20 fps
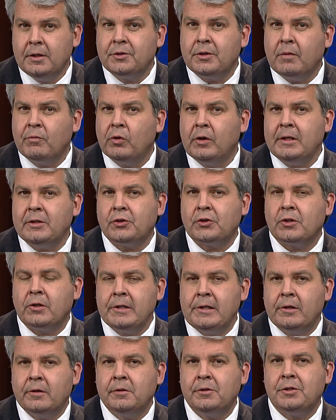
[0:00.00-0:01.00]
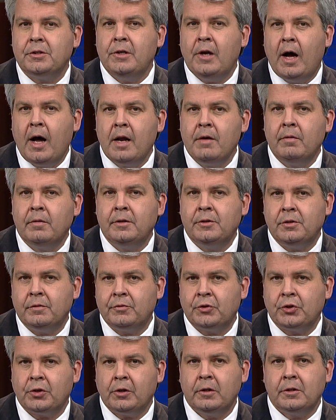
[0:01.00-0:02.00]
Some religious leaders and hundreds
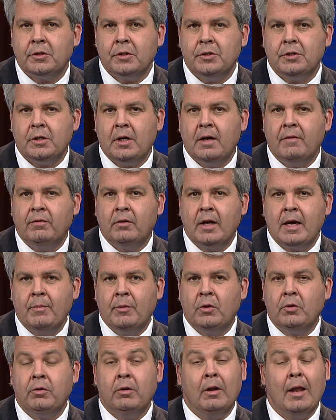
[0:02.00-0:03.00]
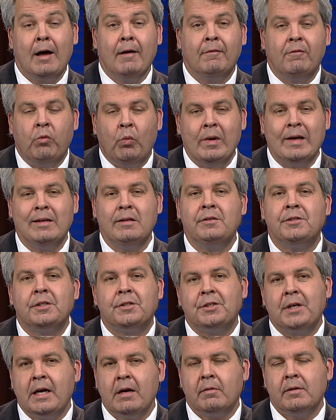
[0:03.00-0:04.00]
of churches have labeled Love Wins
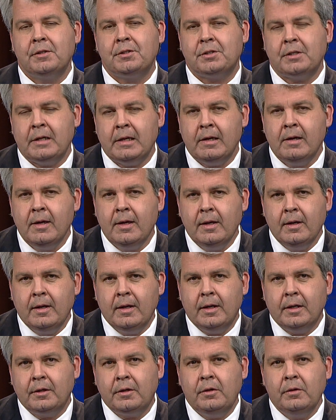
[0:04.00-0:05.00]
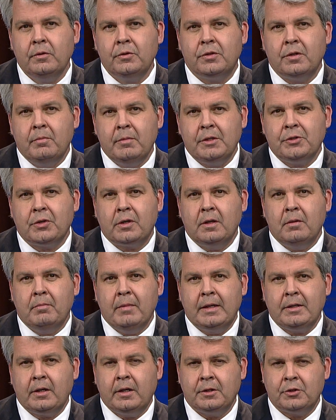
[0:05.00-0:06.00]
as heresy and accused the Michigan
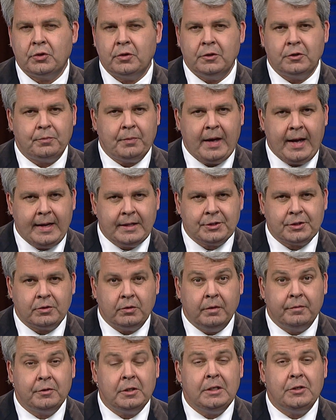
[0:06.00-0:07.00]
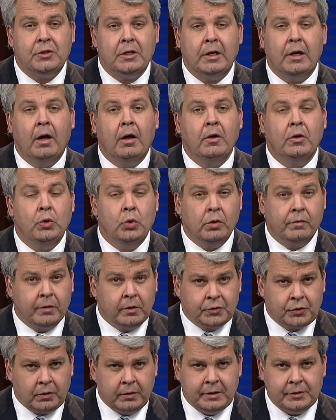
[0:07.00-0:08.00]
megachurch pastor of teaching
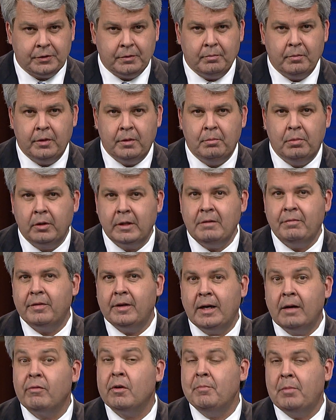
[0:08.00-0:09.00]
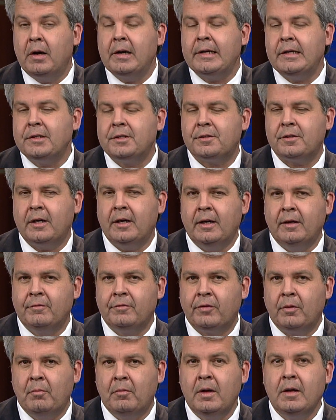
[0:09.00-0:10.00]
universalism, the belief that everybody is saved
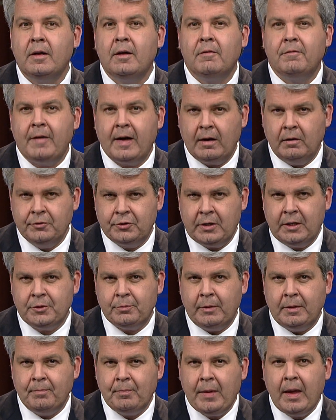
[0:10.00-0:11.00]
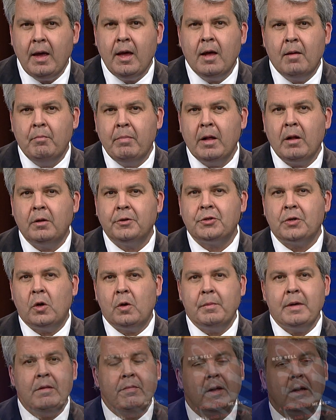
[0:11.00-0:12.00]
from final judgment. Bell
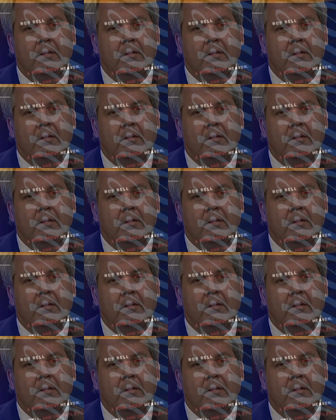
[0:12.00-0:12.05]
told me